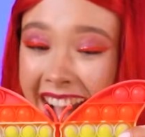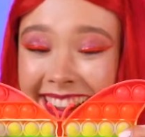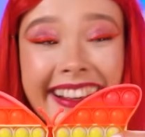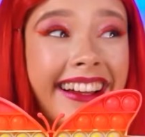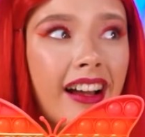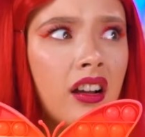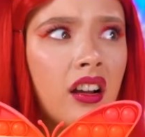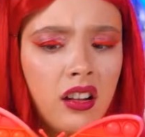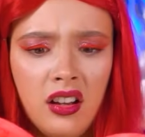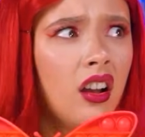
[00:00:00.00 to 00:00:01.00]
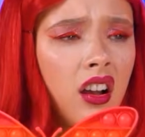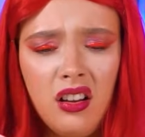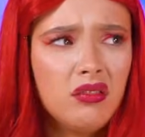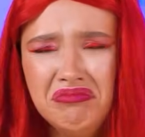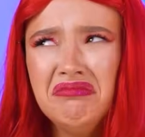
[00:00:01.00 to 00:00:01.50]
But you know that
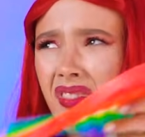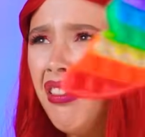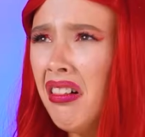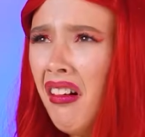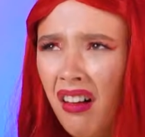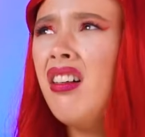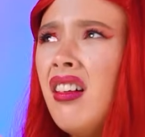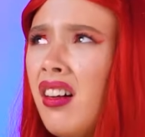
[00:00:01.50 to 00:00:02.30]
fountain is way